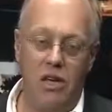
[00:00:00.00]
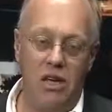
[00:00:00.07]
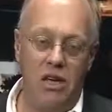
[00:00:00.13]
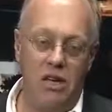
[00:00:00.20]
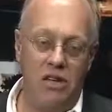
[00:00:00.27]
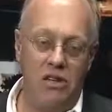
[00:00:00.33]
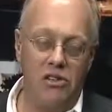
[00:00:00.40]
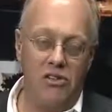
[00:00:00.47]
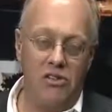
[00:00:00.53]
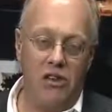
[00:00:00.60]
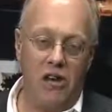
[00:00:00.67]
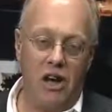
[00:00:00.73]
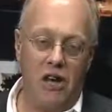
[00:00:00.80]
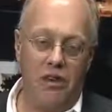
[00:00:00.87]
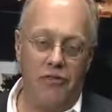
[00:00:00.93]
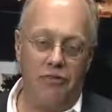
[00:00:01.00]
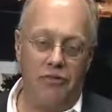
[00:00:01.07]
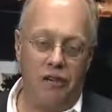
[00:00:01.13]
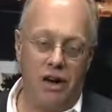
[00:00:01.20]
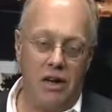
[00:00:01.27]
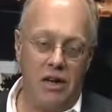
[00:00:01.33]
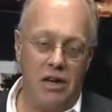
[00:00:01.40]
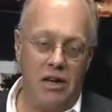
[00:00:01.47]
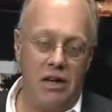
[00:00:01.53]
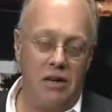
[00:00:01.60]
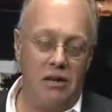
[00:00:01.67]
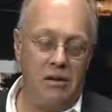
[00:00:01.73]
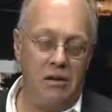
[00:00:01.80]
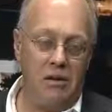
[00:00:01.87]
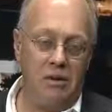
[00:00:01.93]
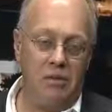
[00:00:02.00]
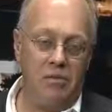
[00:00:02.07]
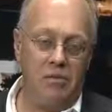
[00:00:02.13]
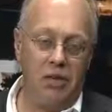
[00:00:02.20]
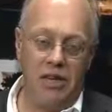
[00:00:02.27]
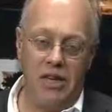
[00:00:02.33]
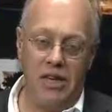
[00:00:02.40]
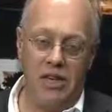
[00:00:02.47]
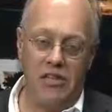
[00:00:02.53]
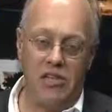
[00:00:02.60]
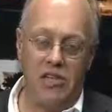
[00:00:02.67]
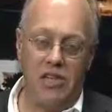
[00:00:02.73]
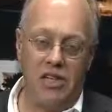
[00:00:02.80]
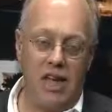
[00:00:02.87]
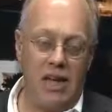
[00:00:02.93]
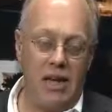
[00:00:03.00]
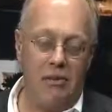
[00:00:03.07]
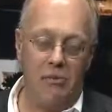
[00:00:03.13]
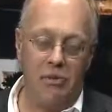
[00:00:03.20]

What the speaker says: is a kind of frightening police state.